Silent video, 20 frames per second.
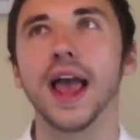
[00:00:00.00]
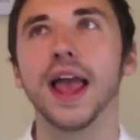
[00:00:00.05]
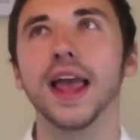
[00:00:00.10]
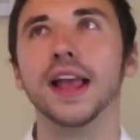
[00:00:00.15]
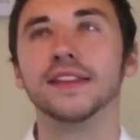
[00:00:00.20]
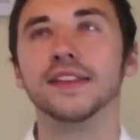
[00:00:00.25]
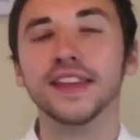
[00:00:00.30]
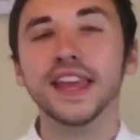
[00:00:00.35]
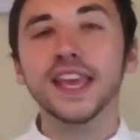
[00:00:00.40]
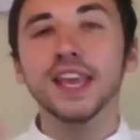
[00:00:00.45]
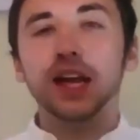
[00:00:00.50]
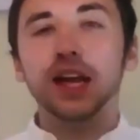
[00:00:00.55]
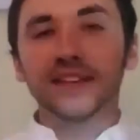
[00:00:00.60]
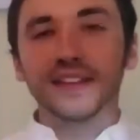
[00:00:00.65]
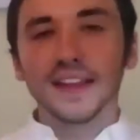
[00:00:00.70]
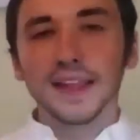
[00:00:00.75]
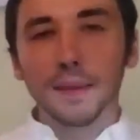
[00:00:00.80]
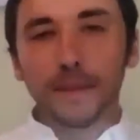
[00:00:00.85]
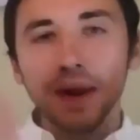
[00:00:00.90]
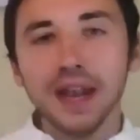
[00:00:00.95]
Ezekiel
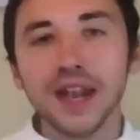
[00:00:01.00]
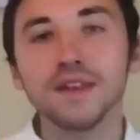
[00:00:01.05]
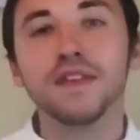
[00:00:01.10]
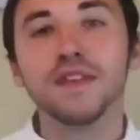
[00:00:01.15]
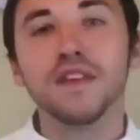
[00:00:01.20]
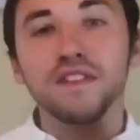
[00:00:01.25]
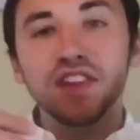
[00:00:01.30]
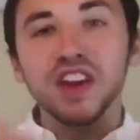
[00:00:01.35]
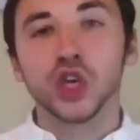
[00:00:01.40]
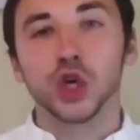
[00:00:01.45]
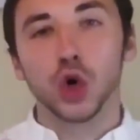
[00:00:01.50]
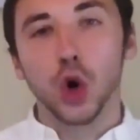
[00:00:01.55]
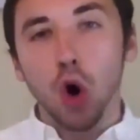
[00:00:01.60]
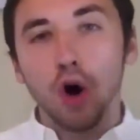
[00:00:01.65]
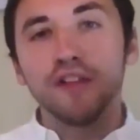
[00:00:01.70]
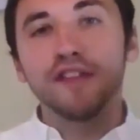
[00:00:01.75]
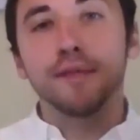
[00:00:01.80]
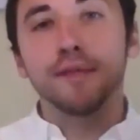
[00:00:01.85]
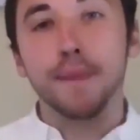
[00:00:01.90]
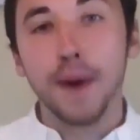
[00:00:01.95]
is in the middle of a vision
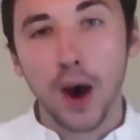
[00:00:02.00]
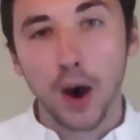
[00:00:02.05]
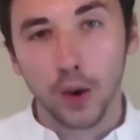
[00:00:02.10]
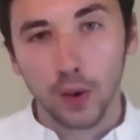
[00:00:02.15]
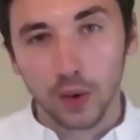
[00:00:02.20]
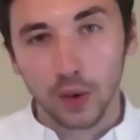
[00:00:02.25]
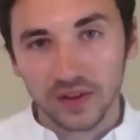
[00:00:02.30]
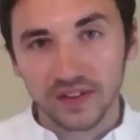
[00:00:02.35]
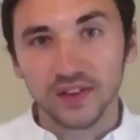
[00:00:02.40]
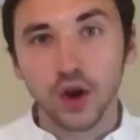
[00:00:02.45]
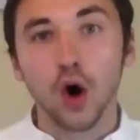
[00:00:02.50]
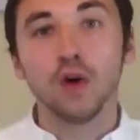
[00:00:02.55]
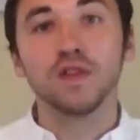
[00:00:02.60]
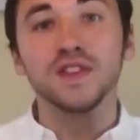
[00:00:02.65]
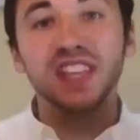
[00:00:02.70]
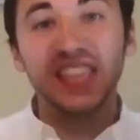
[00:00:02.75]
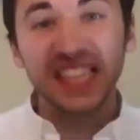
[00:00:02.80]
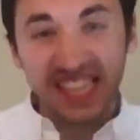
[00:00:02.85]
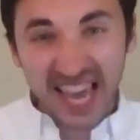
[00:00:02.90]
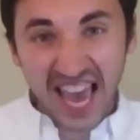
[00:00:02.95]
of bones, of
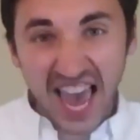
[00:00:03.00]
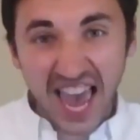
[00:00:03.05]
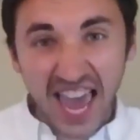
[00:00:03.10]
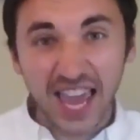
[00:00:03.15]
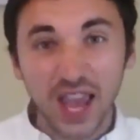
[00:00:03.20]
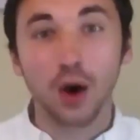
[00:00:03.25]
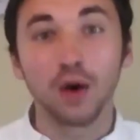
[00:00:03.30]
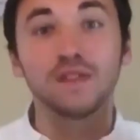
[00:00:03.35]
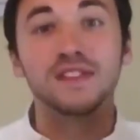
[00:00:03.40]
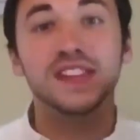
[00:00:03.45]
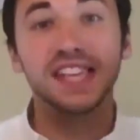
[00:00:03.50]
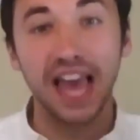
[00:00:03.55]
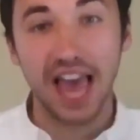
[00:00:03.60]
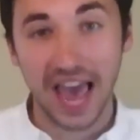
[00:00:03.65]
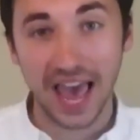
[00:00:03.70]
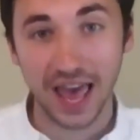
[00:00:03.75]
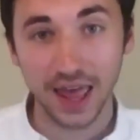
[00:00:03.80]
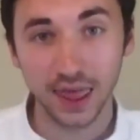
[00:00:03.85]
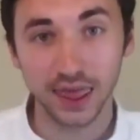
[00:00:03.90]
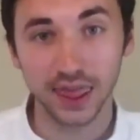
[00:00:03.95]
decay, of
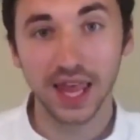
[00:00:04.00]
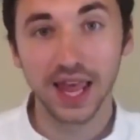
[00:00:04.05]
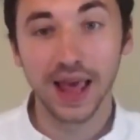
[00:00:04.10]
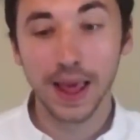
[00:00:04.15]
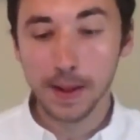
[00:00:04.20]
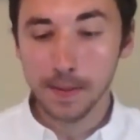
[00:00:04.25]
death.